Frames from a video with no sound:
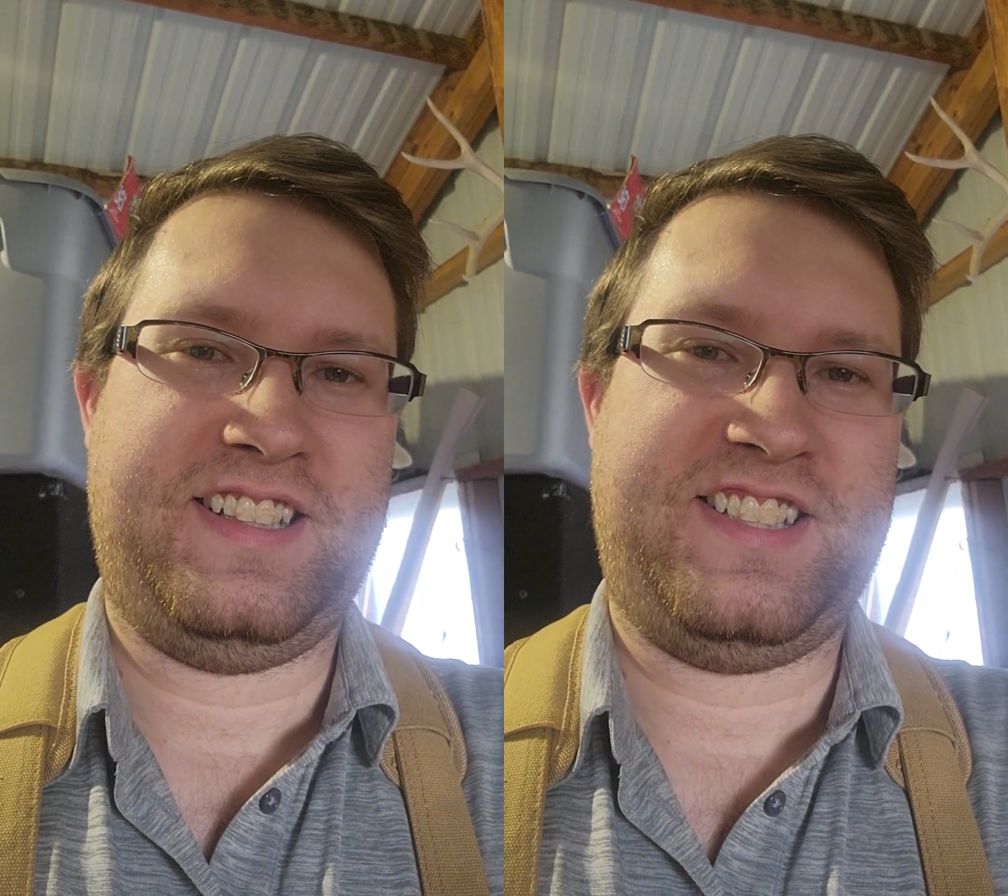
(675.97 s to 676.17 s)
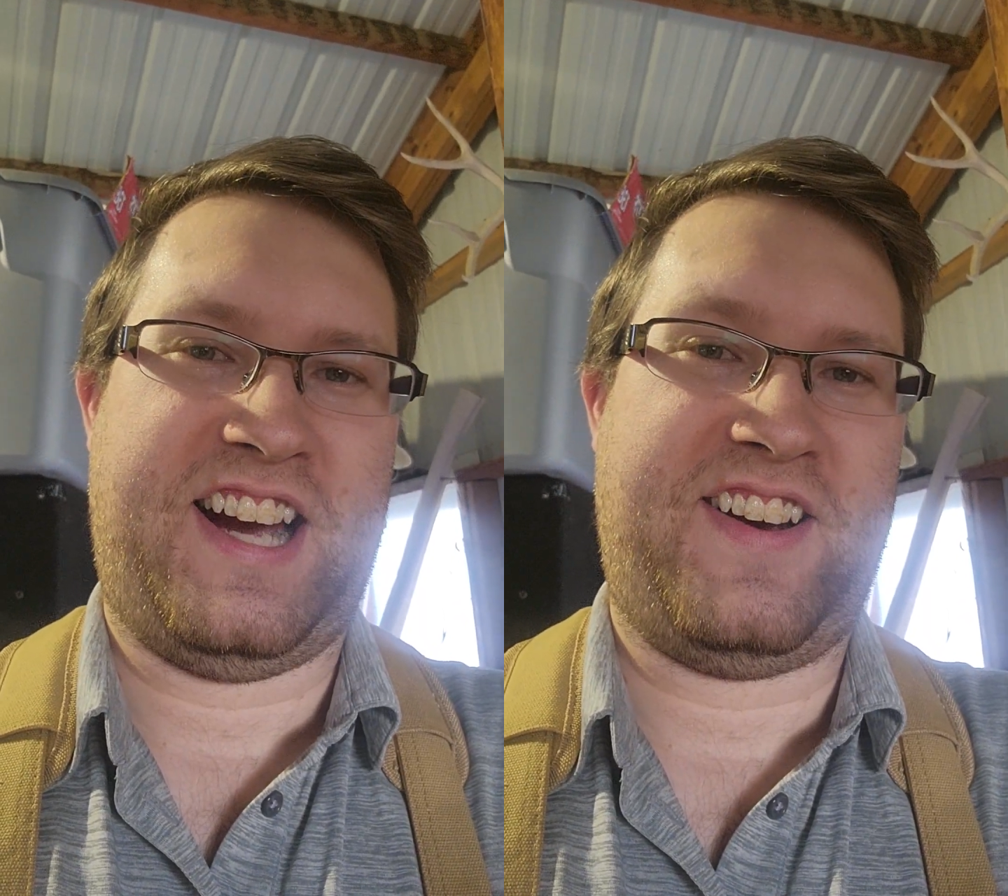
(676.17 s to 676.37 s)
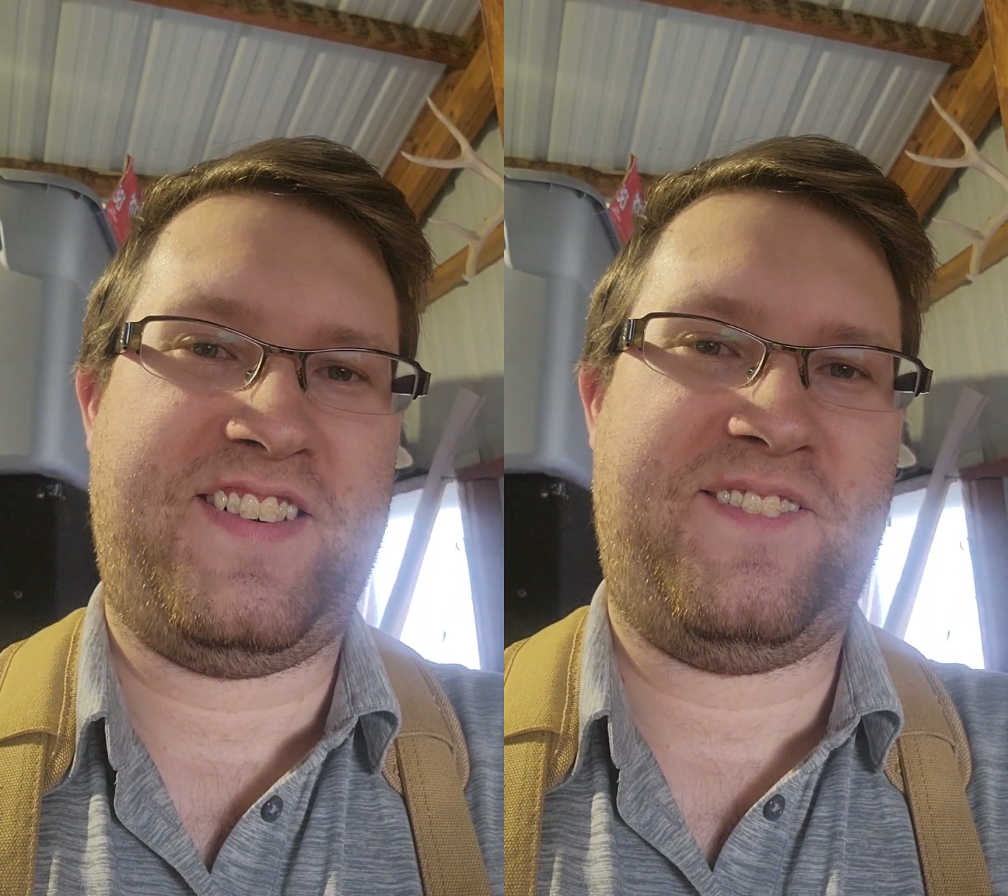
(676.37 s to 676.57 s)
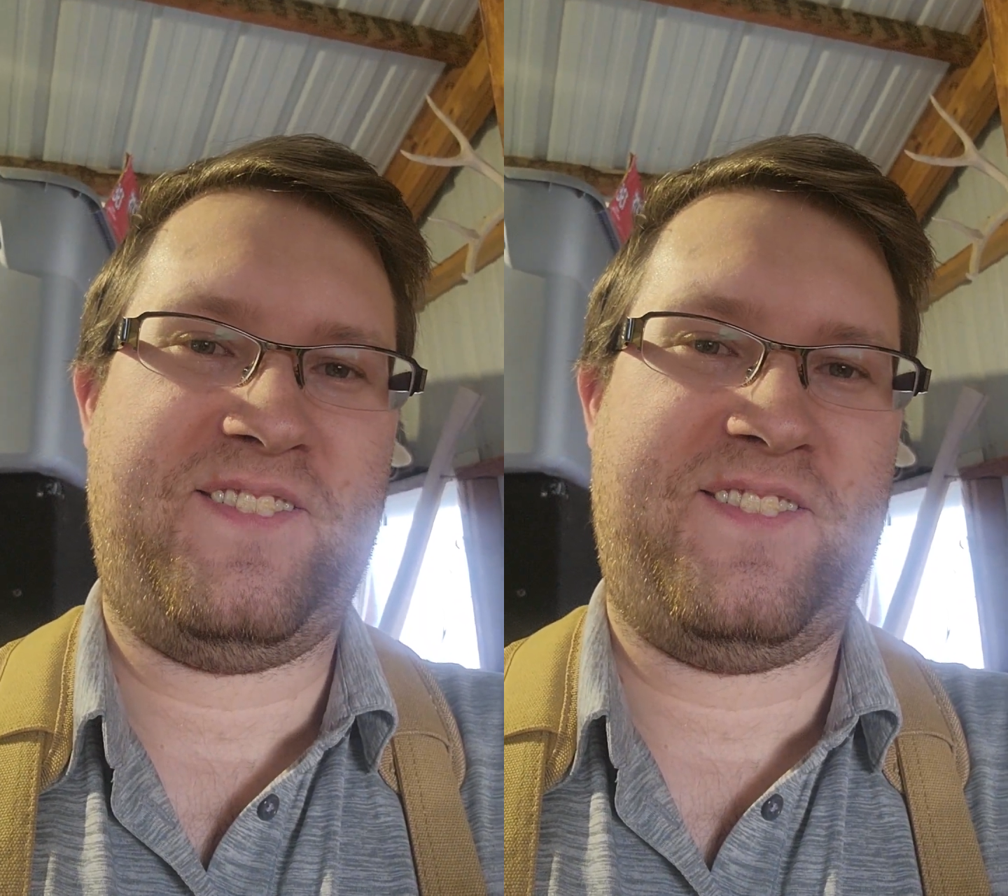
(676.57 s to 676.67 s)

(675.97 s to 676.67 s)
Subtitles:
Ciao.